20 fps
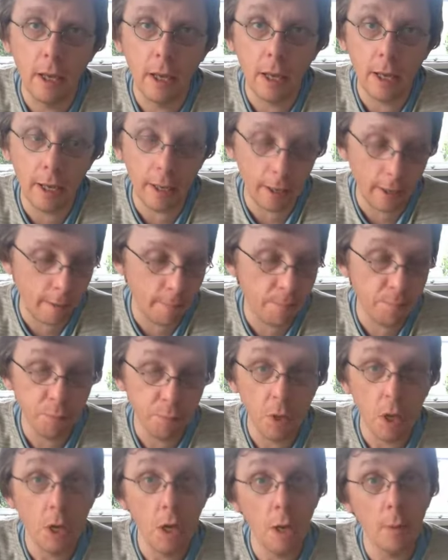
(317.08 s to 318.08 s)
Um,
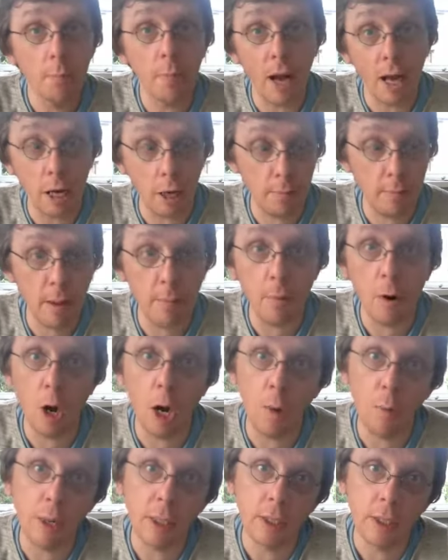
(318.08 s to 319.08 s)
but I can remember
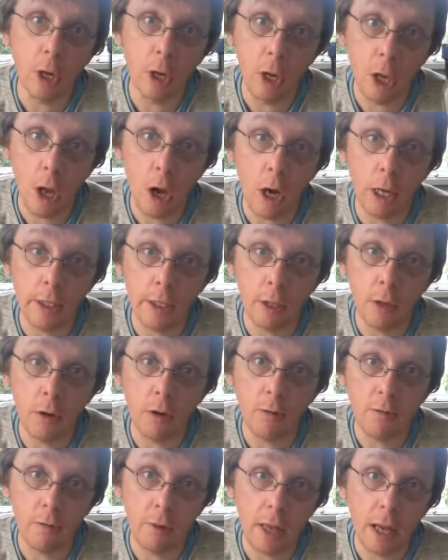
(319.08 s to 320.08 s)
I went online to
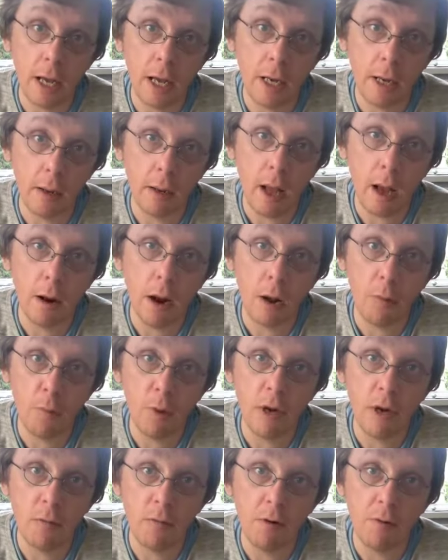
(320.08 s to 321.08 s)
look for that and I, I
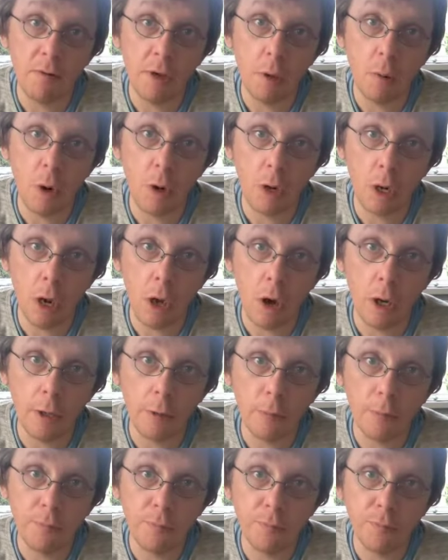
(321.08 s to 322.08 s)
read a review online
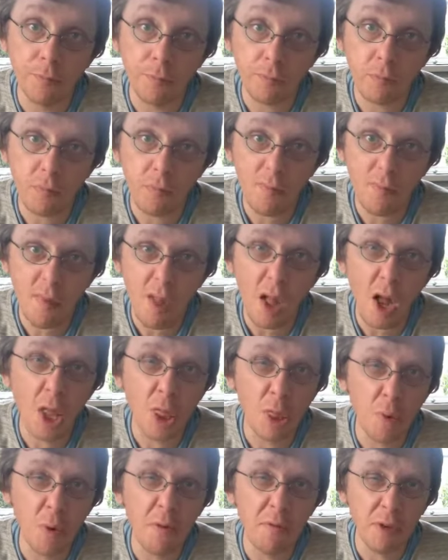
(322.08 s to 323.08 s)

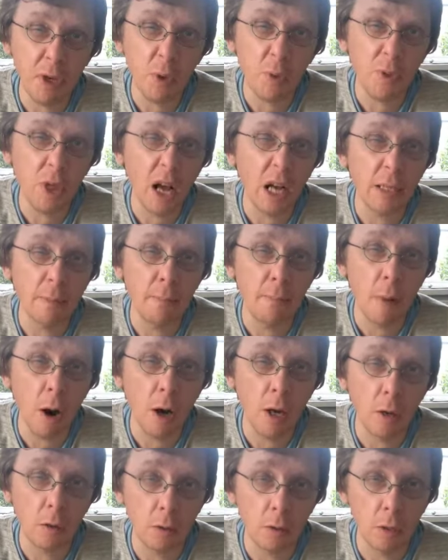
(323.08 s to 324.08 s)
and they reviewed that as
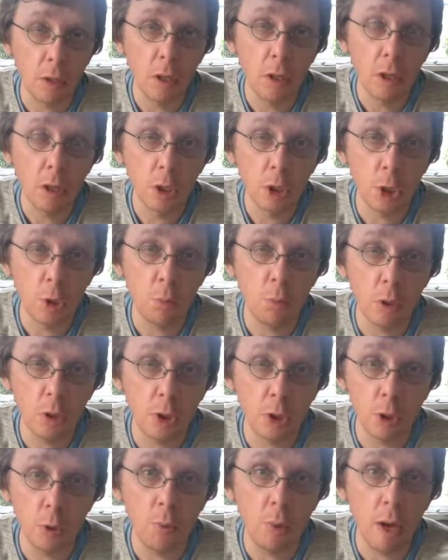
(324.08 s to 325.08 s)
mild. Someone
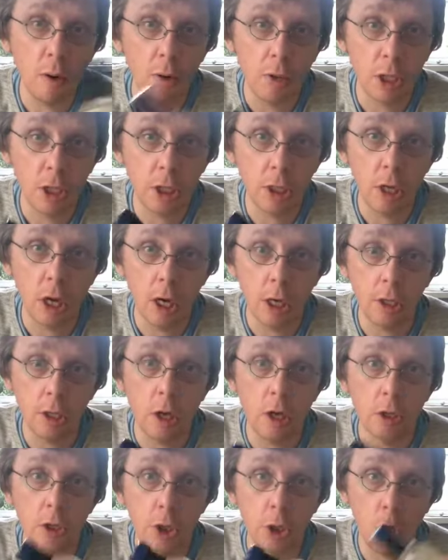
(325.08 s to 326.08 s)
somewhere on this site had
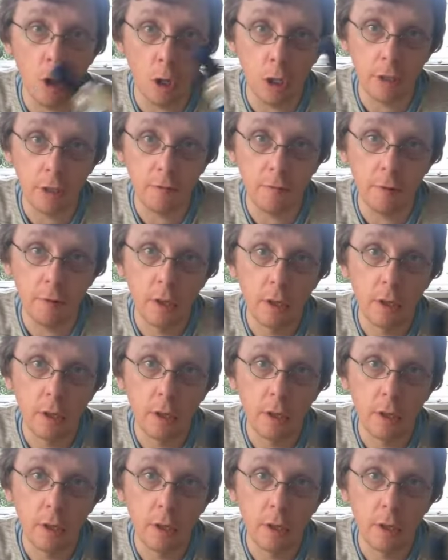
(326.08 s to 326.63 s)
got a chart of